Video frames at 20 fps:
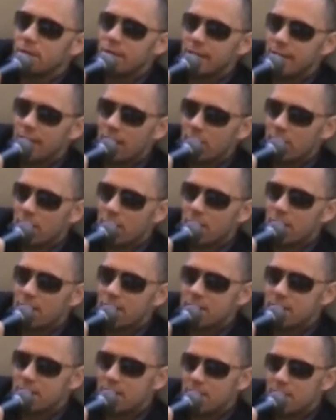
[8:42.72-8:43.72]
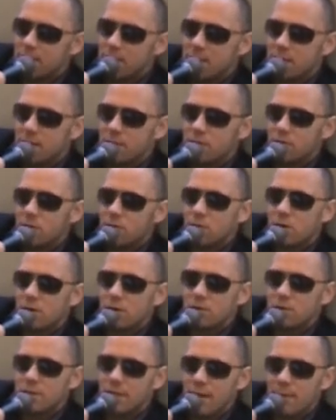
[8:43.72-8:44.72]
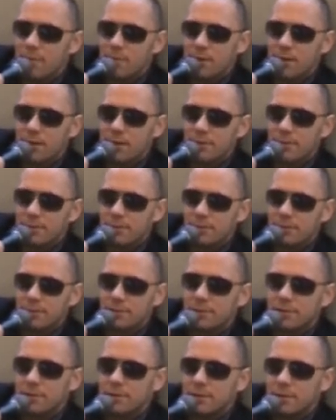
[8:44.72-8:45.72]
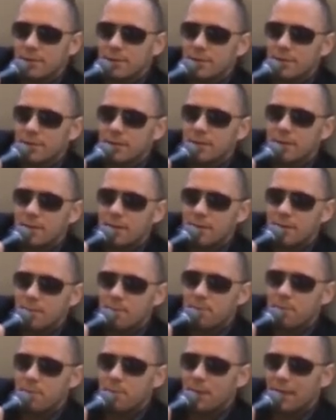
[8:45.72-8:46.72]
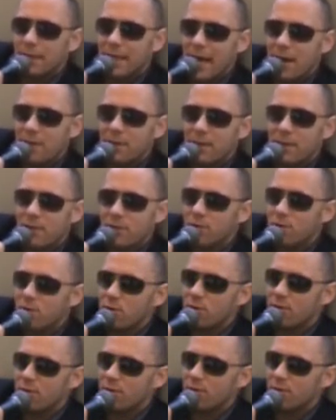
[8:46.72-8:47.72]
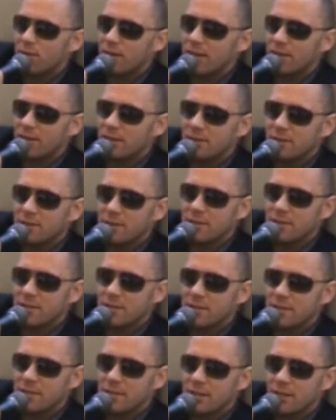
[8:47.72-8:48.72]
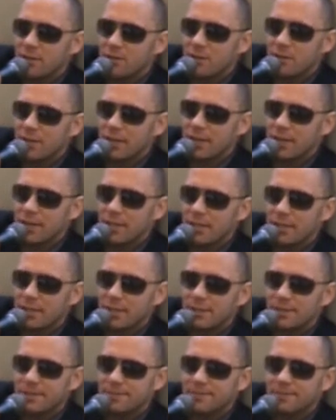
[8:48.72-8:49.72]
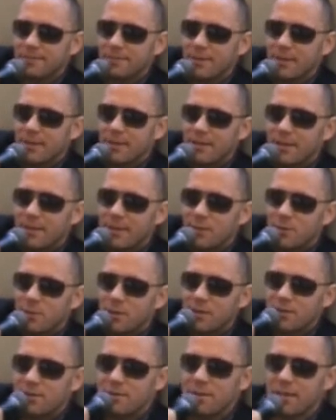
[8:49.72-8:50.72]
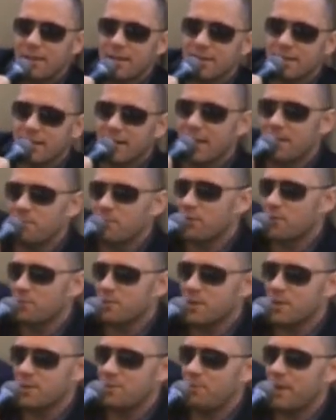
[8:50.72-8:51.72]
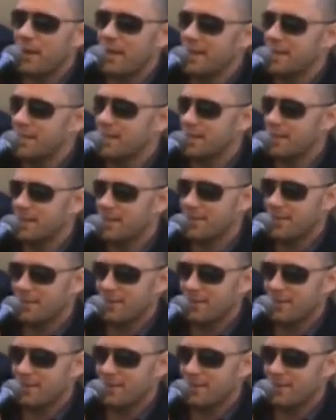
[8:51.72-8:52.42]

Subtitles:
You know, I'd like to see myself as world champion, ploughing through the fields, you know, like those things that come from space.